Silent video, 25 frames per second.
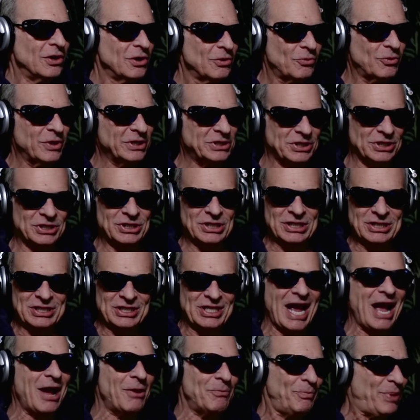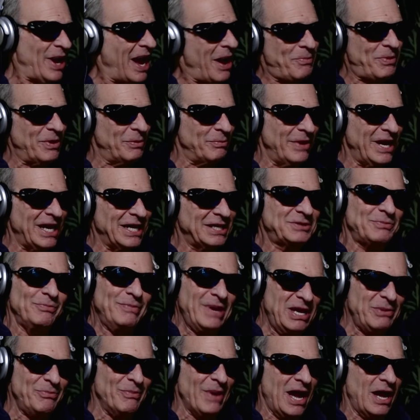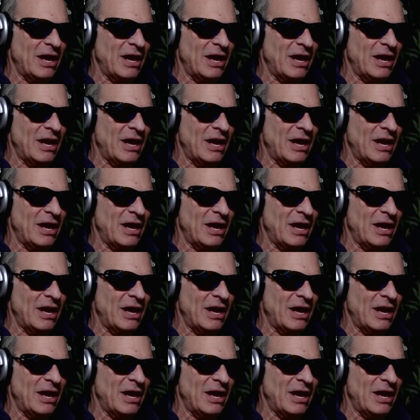which is the sound Peppa makes me